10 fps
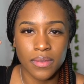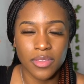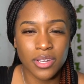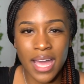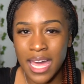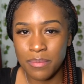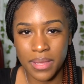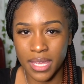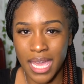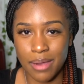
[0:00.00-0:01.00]
There gotta
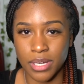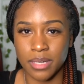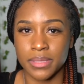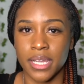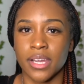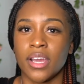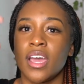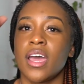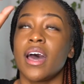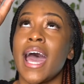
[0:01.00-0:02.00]
be a camera up there.
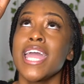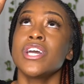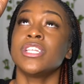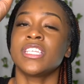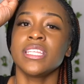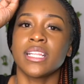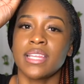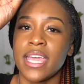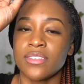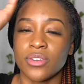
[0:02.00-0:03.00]
I couldn't see the
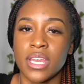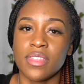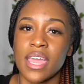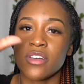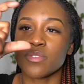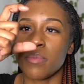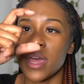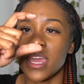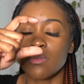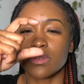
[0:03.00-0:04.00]
lens or anything else,
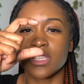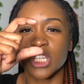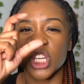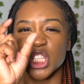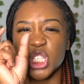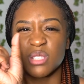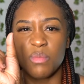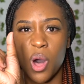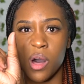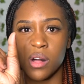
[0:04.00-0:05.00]
but it was such a
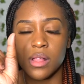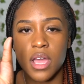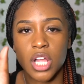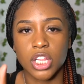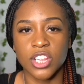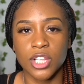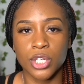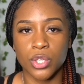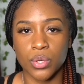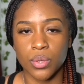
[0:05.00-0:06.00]
small
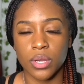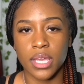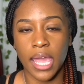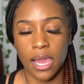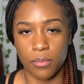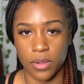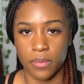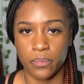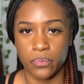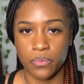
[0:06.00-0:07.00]
little
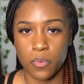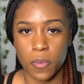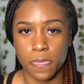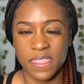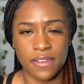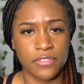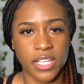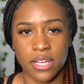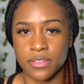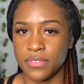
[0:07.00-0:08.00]
camera that
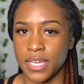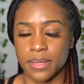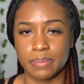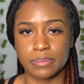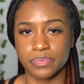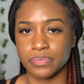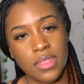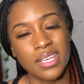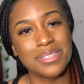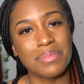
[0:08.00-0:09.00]
fell out the vent.
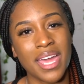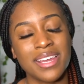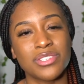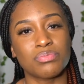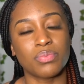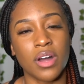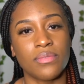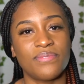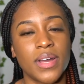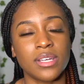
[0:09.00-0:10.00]
This man is
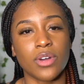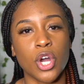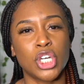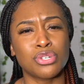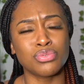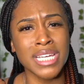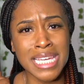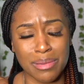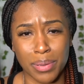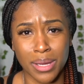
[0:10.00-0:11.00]
a
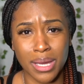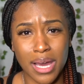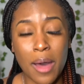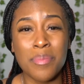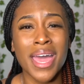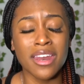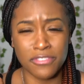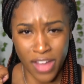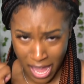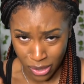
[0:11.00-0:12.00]
creep, a
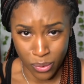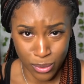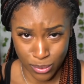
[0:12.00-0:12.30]
pedophile.